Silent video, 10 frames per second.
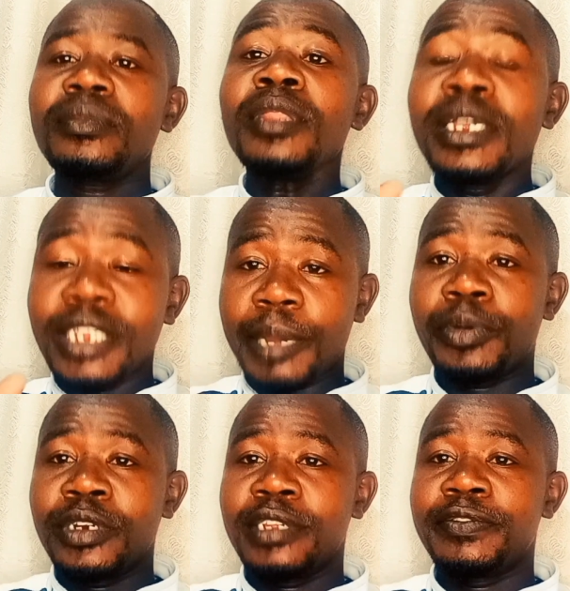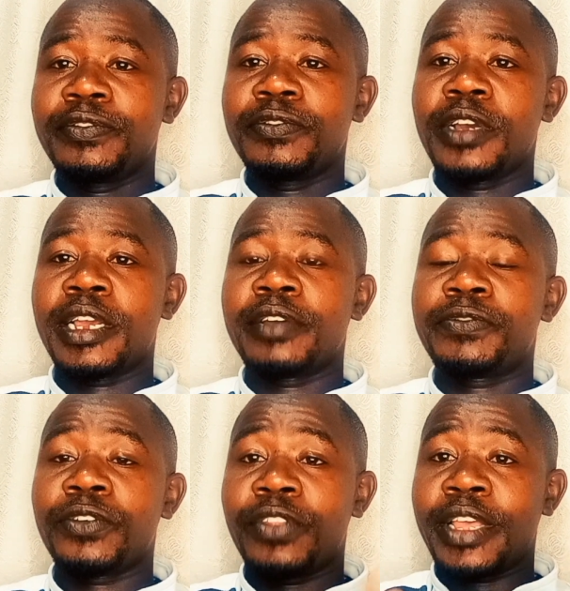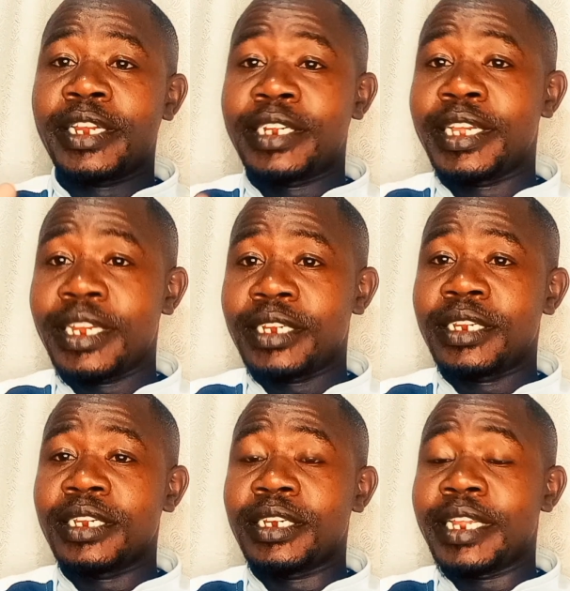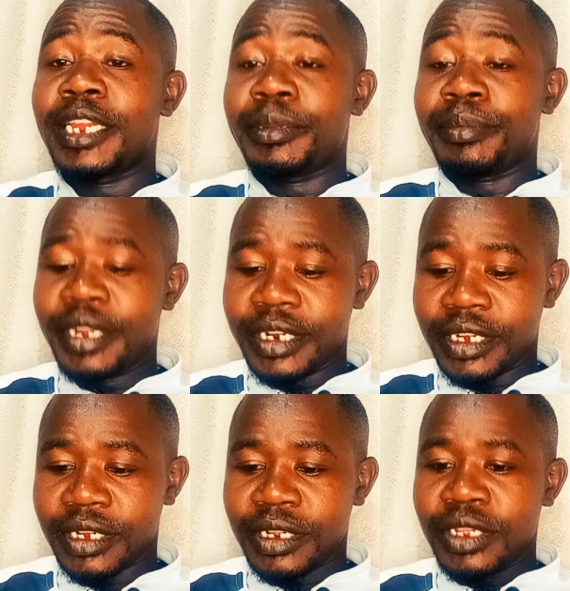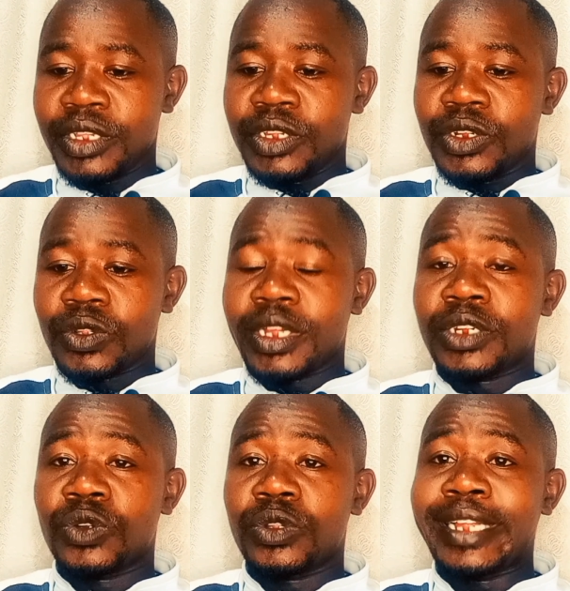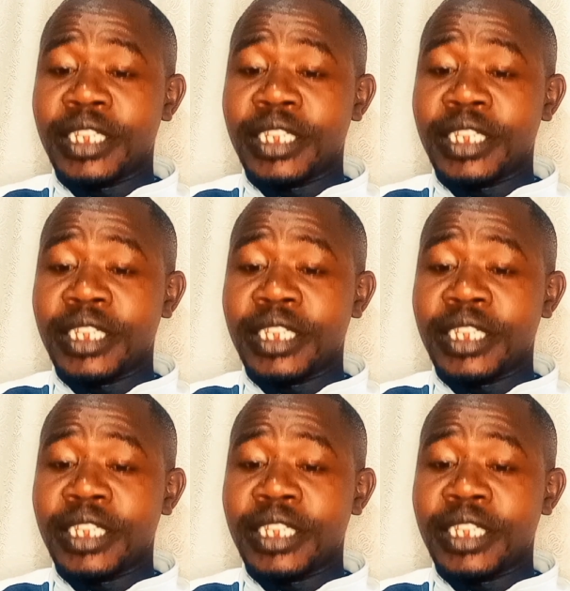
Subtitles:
supportive for their daily bread. So that's the